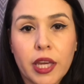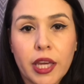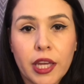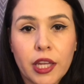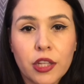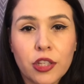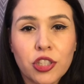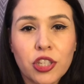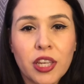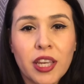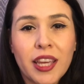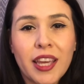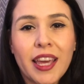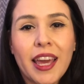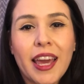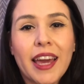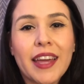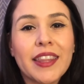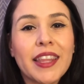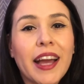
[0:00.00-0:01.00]
age,
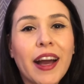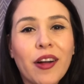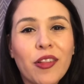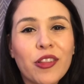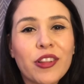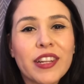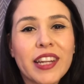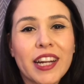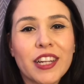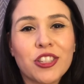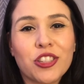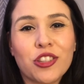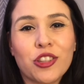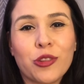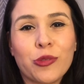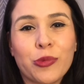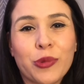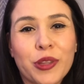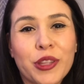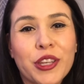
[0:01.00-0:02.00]
and the outlook actually
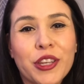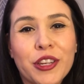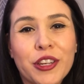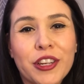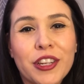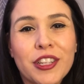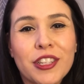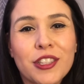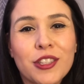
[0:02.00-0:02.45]
looked really good.